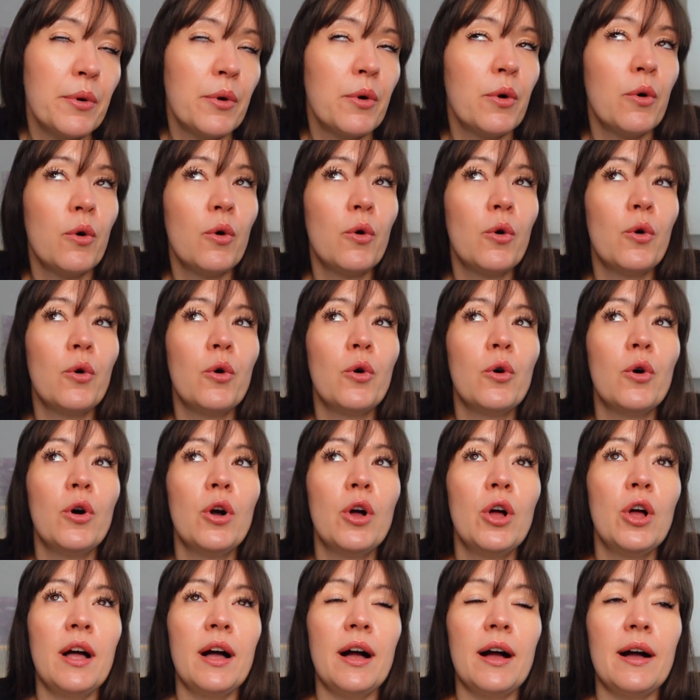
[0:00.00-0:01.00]
or
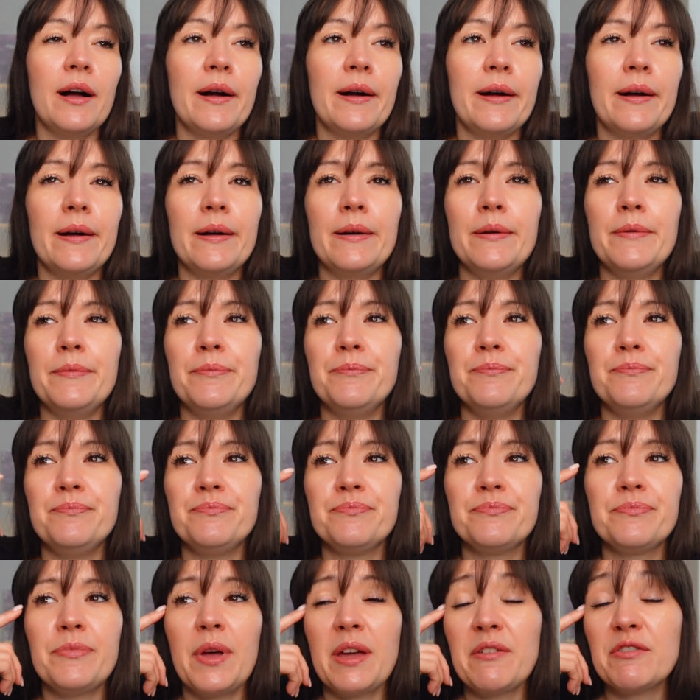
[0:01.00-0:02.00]

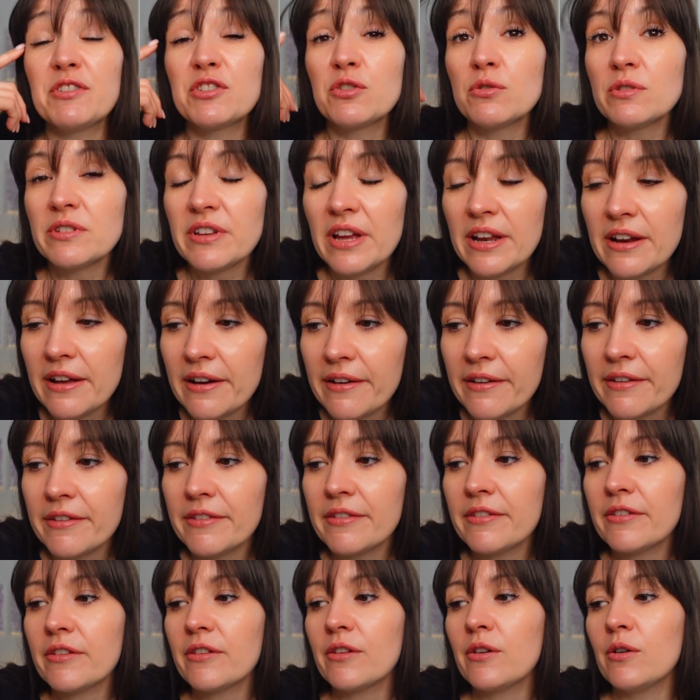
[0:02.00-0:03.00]
pay for school
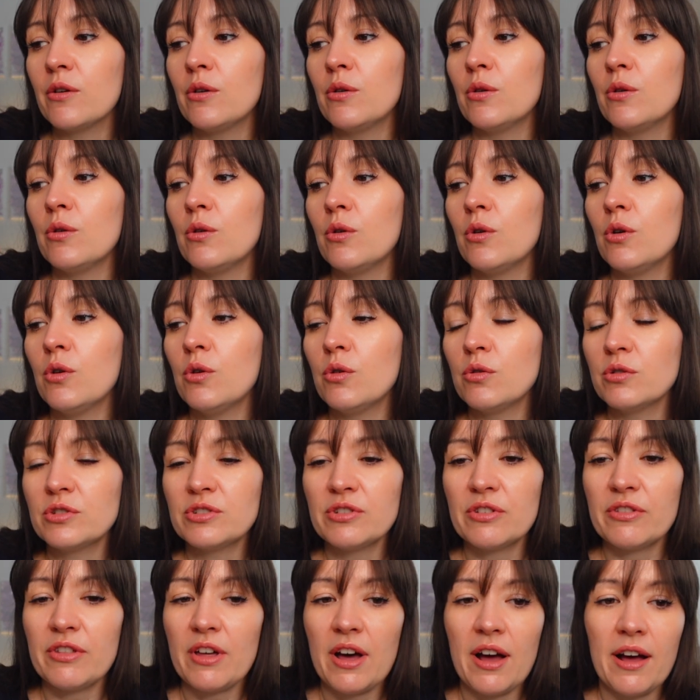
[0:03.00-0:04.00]
dinners, or
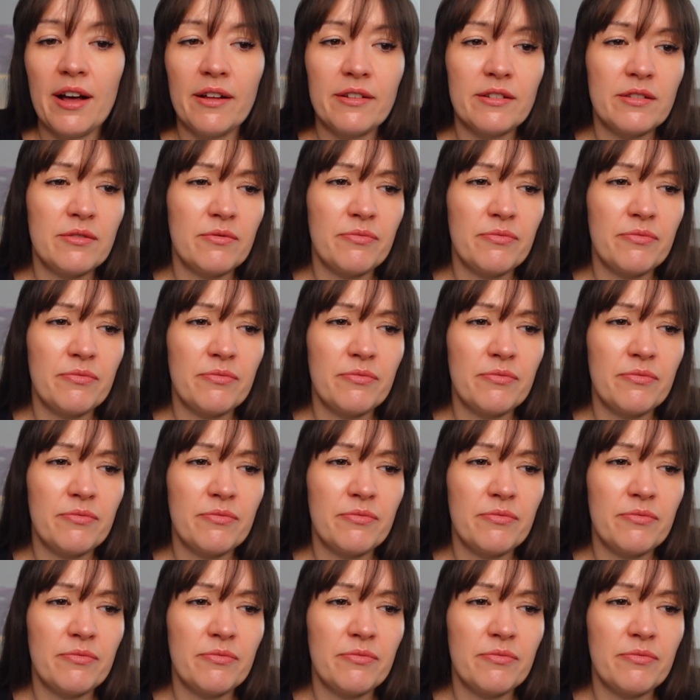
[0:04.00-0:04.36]
order that